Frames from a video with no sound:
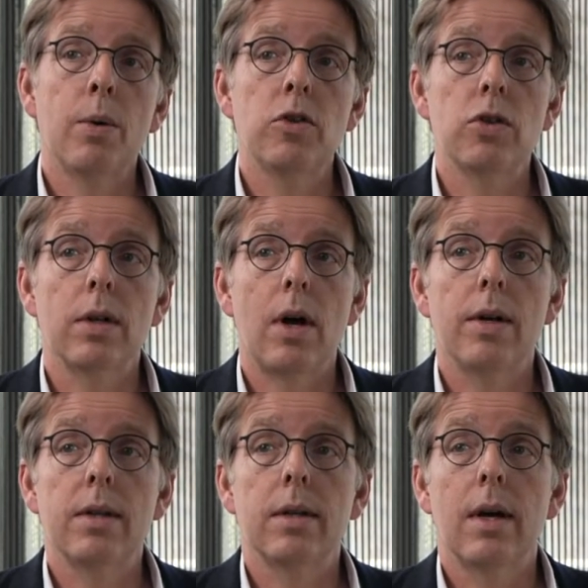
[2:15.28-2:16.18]
The
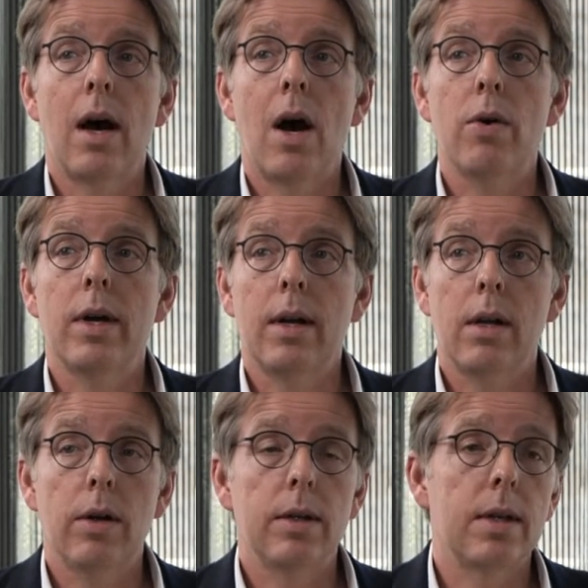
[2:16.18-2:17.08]
question now is, how
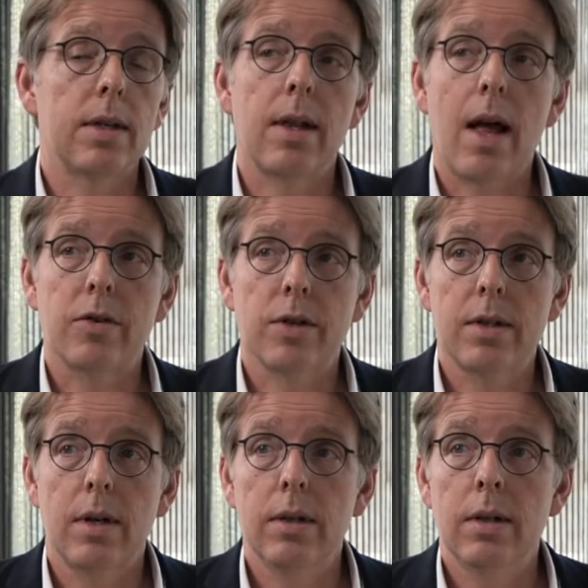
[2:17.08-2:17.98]
can I learn intestinal
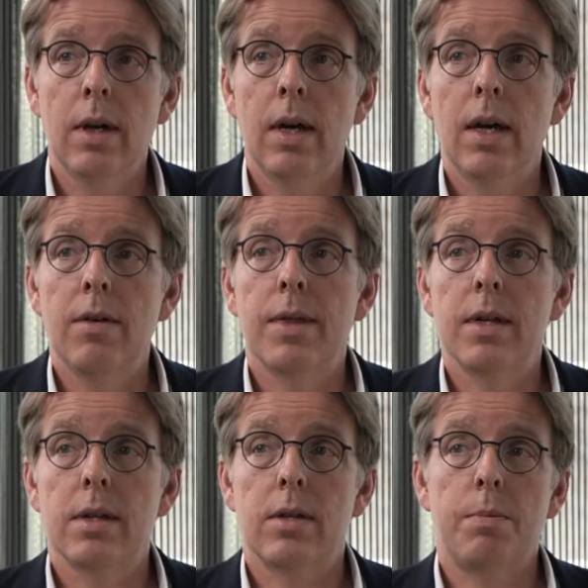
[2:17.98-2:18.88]
ultrasound
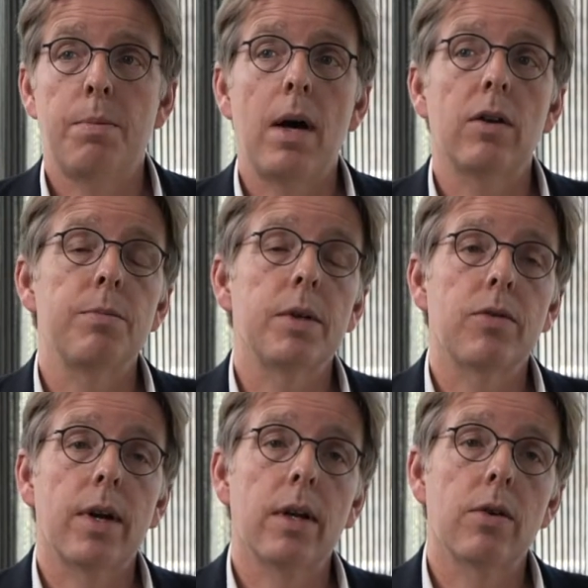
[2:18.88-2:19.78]
if this is not part
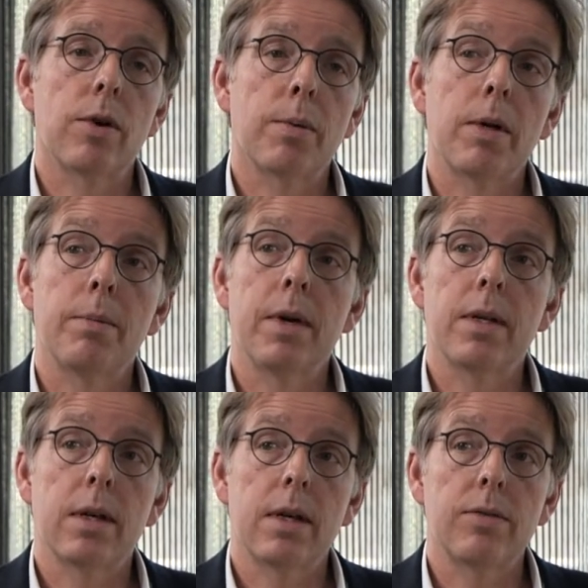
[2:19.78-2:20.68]
of my training
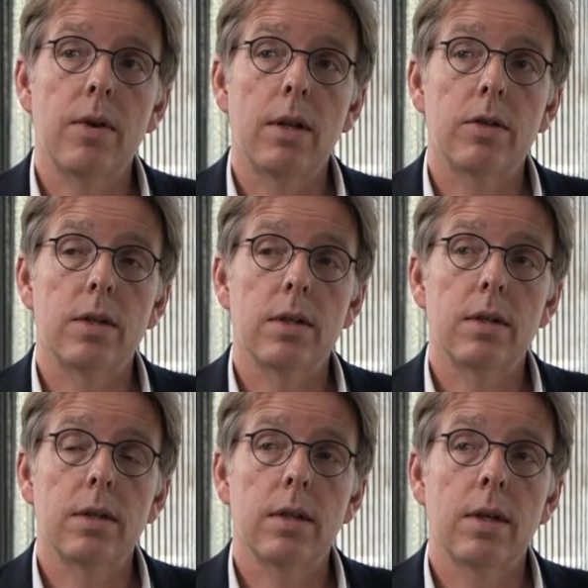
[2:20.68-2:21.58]
curriculum as a
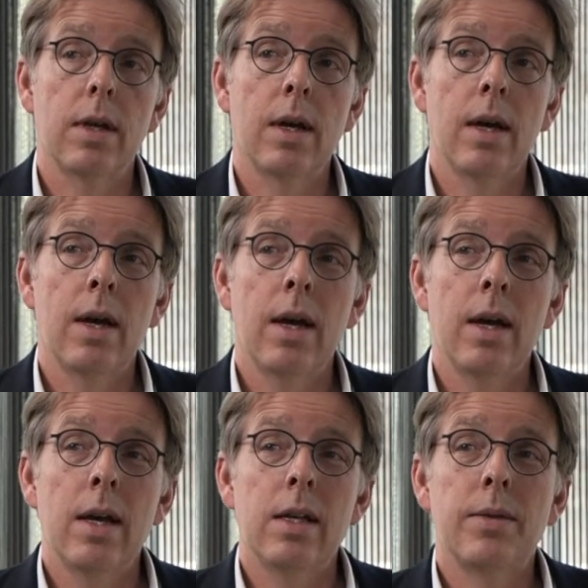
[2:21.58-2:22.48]
gastrologist?
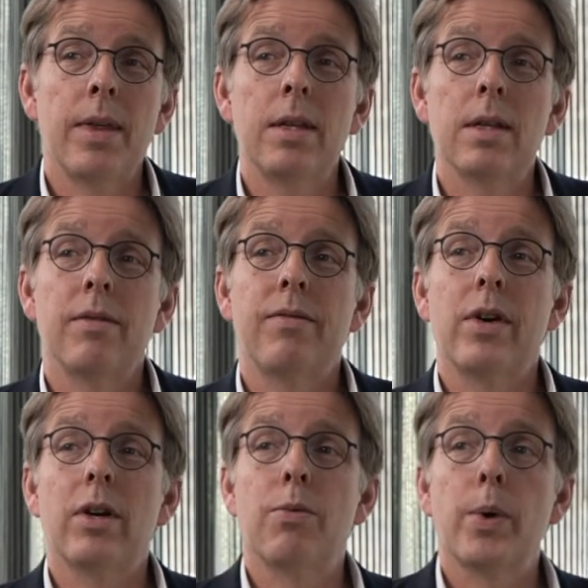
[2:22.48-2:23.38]
As this
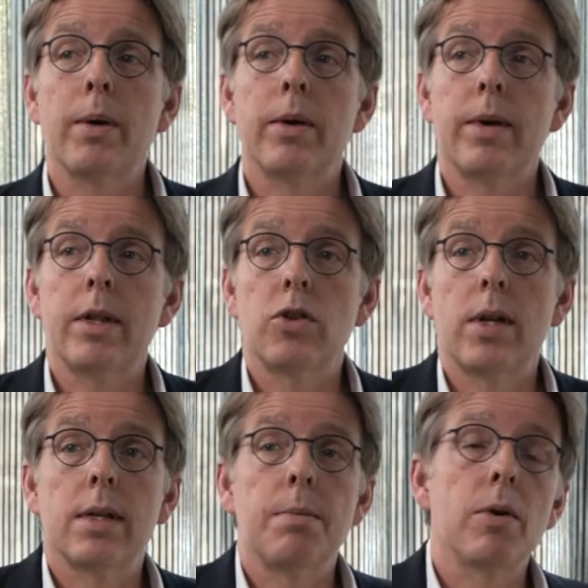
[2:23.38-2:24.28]
is a very frequent
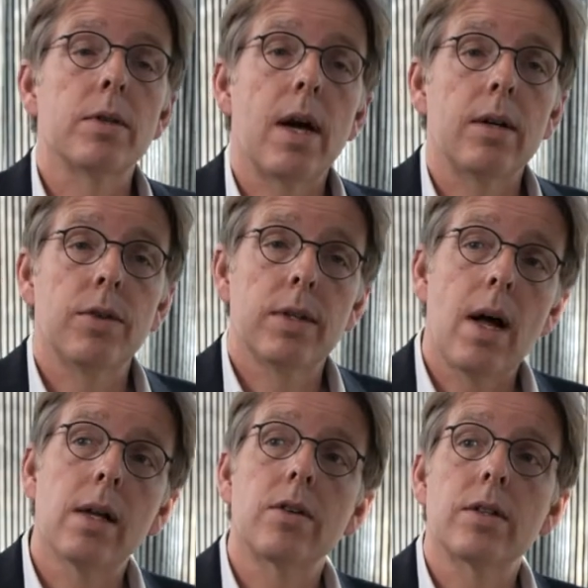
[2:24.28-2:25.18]
question, as in most
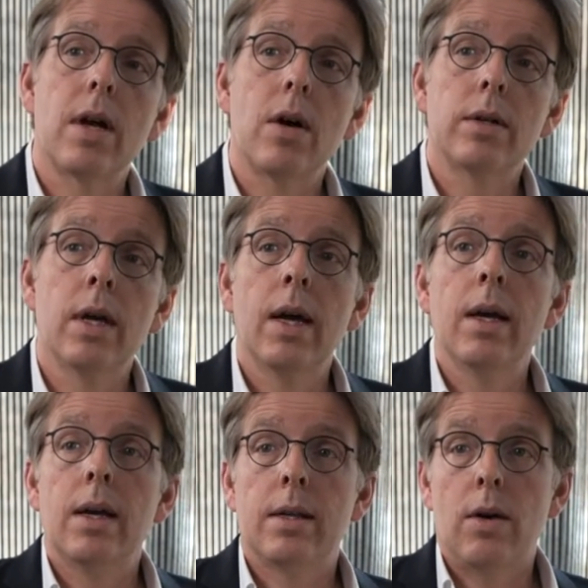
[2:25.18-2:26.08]
countries,
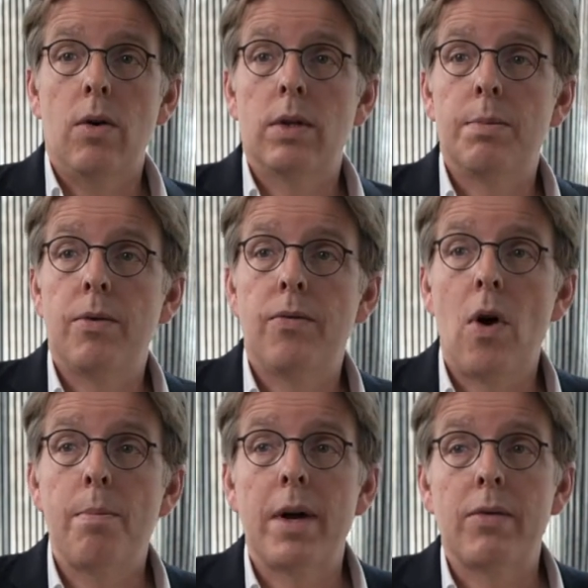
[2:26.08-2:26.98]
ultrasound is only
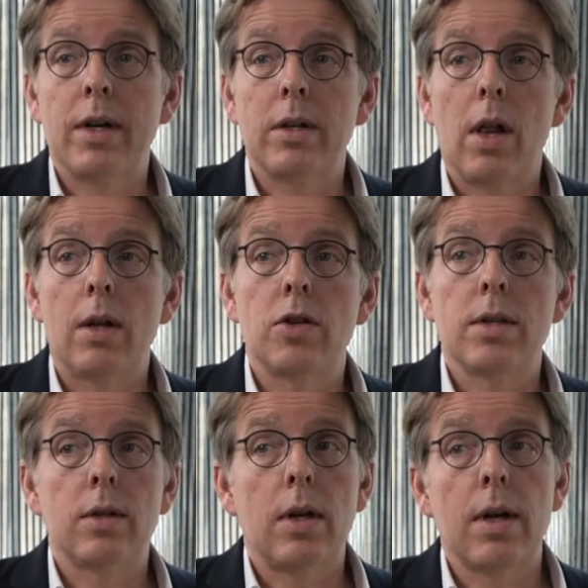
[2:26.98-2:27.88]
performed by
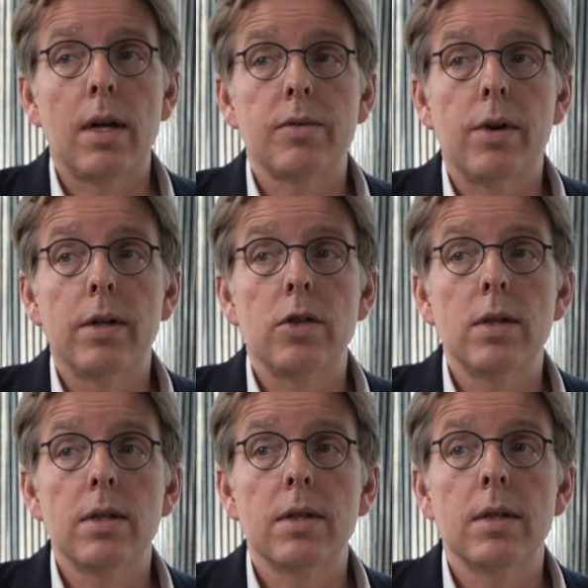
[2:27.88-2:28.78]
radiologists and not
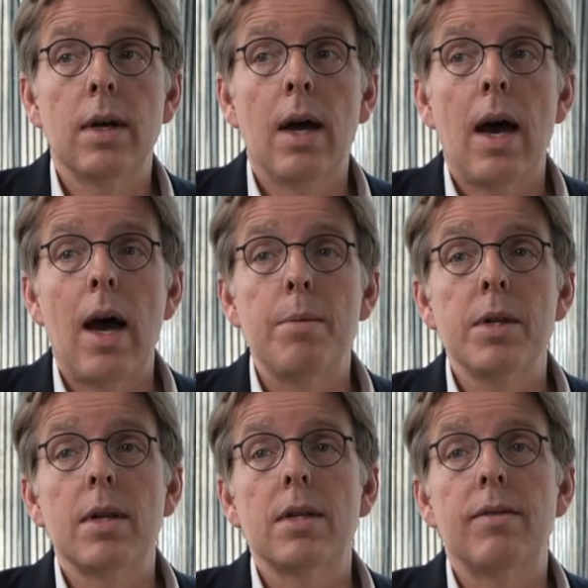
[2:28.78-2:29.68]
gastrologists,
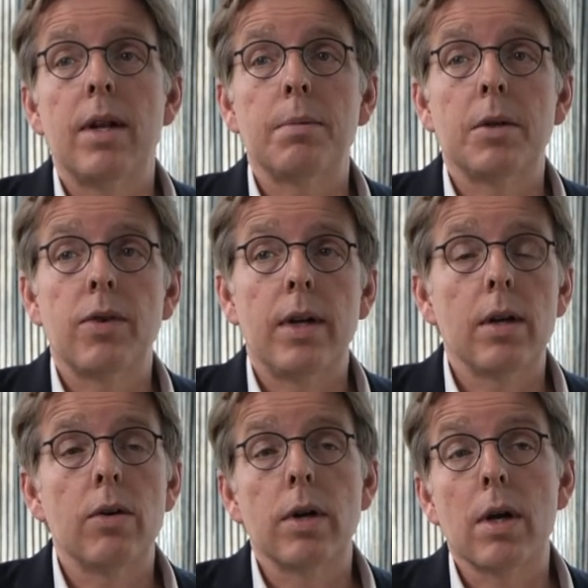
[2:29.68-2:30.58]
IBUS has developed a
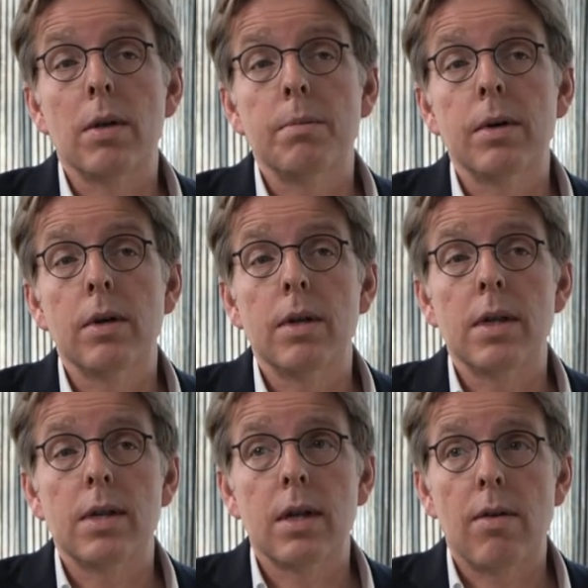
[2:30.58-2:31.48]
training curriculum
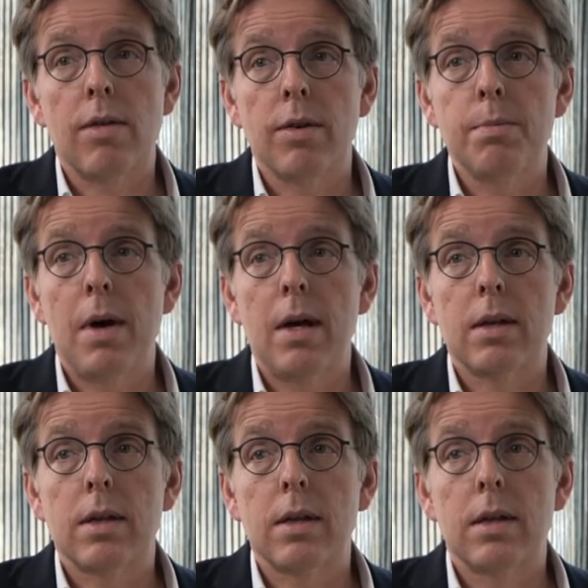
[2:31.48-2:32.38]
consisting of 3
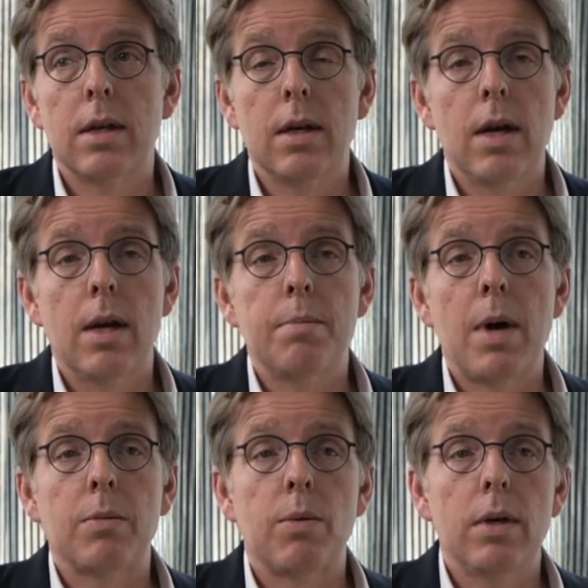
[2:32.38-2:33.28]
parts.
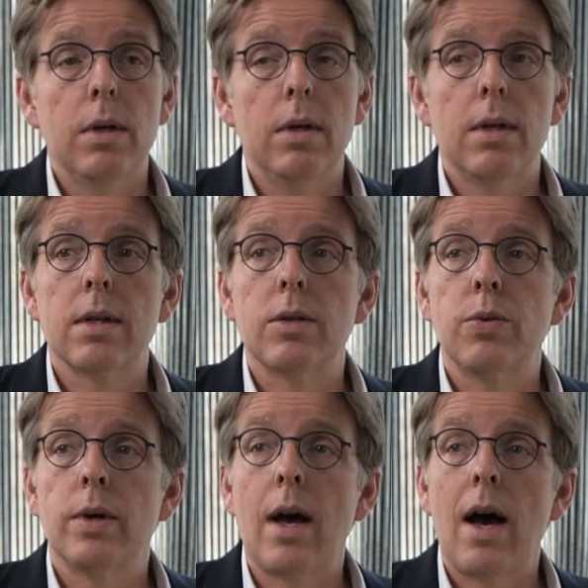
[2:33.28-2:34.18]
Part 1
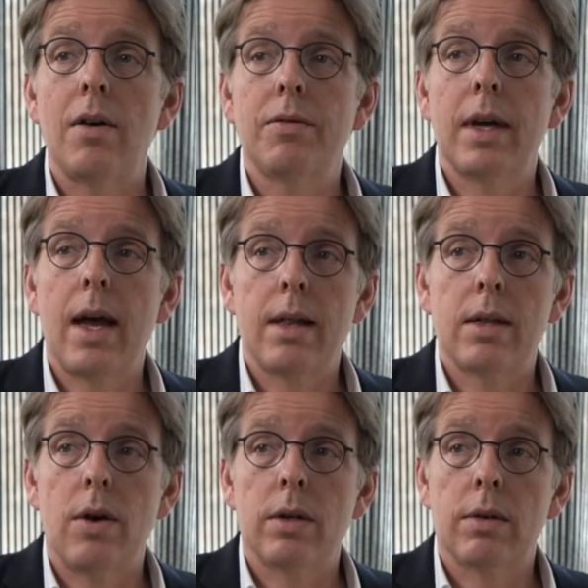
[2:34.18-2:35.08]
is a 2.5-day
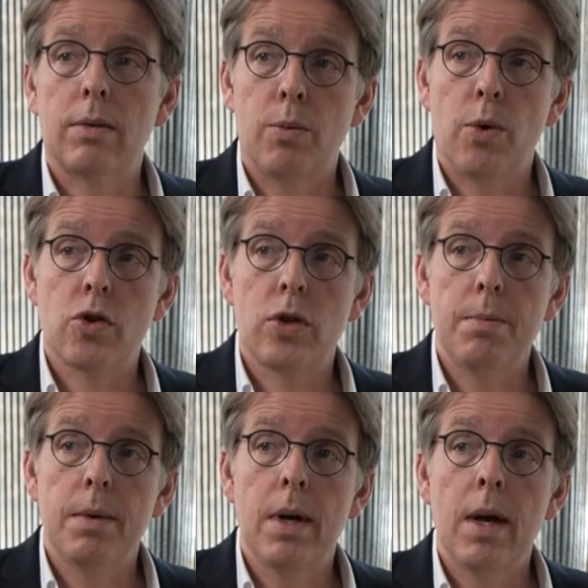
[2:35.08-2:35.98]
hands-on
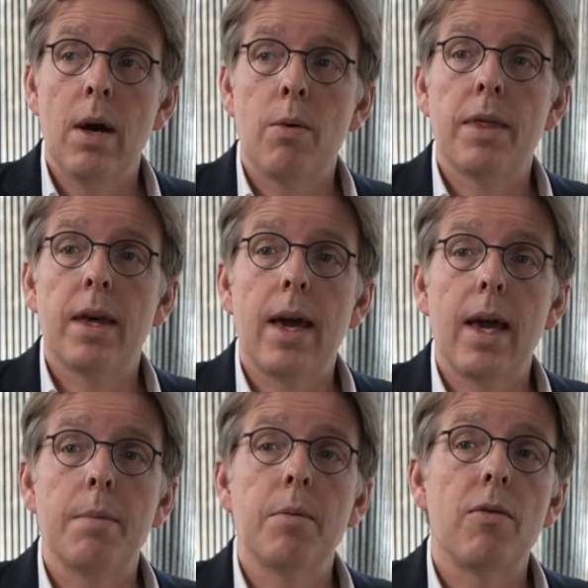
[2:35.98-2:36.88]
workshop with
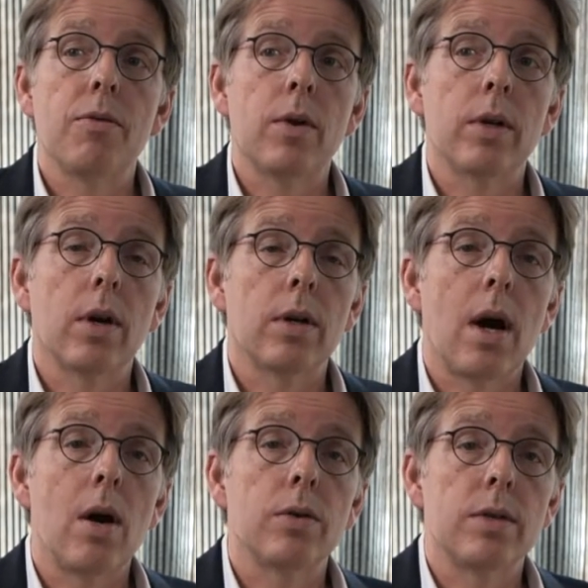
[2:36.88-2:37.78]
the aim of
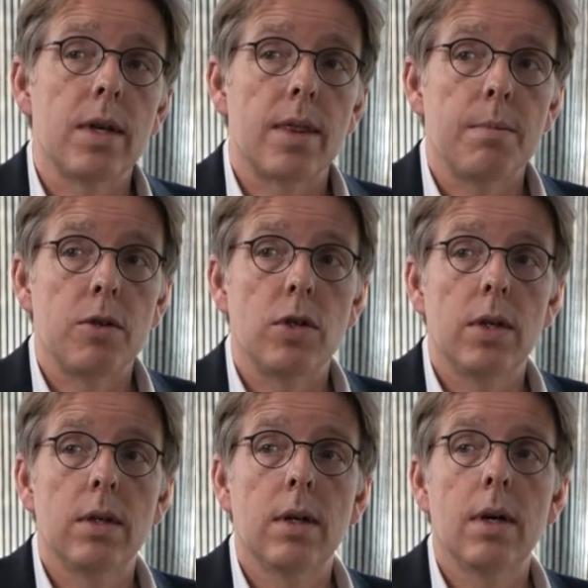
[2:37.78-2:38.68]
learning on how to set the
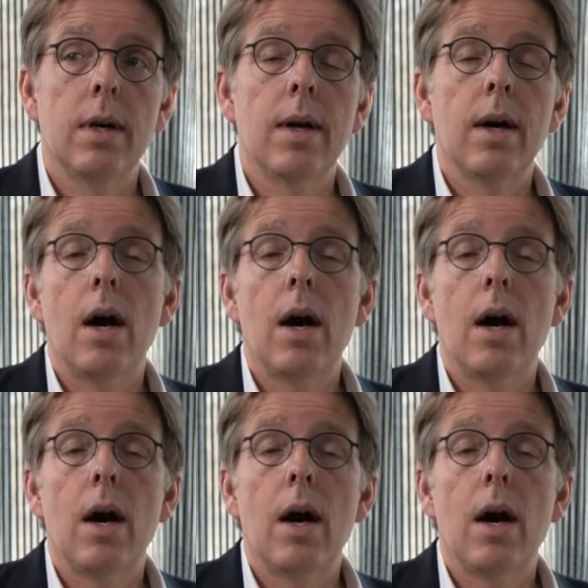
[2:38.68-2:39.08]
machine,